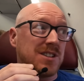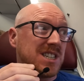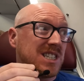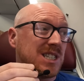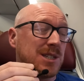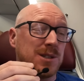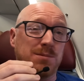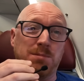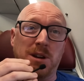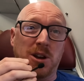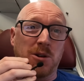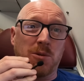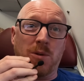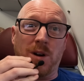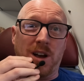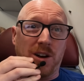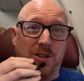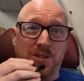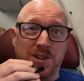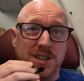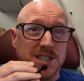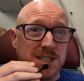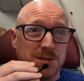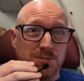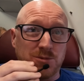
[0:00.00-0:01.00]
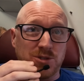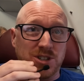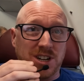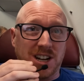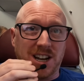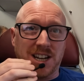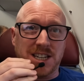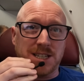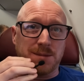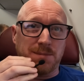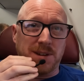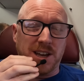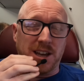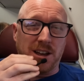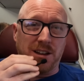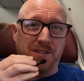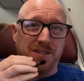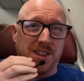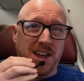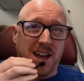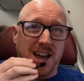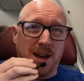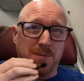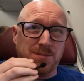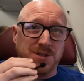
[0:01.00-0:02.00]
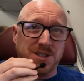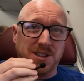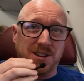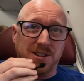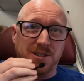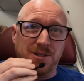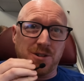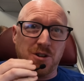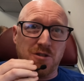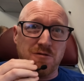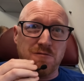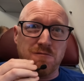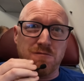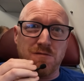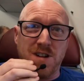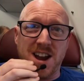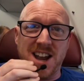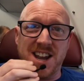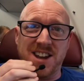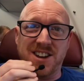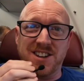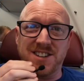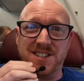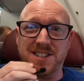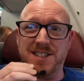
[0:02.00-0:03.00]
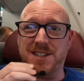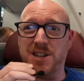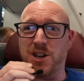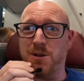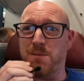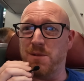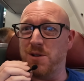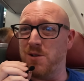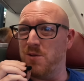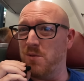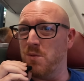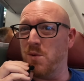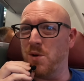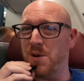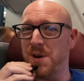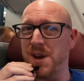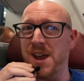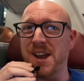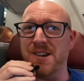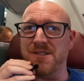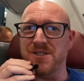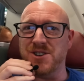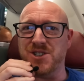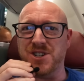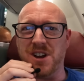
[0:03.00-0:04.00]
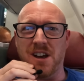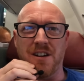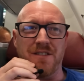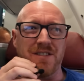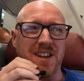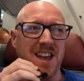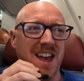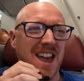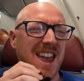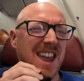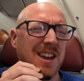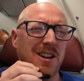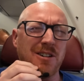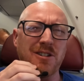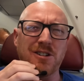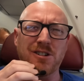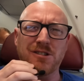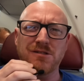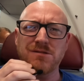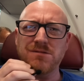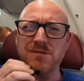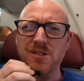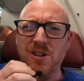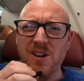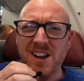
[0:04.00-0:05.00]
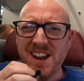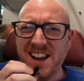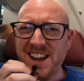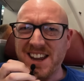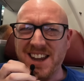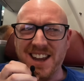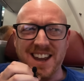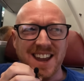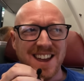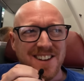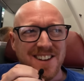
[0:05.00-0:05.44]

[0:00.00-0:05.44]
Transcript: To be quite honest, I'm just glad to be out of that absolute horrendous Terminal 1 here at JFK. Crikey.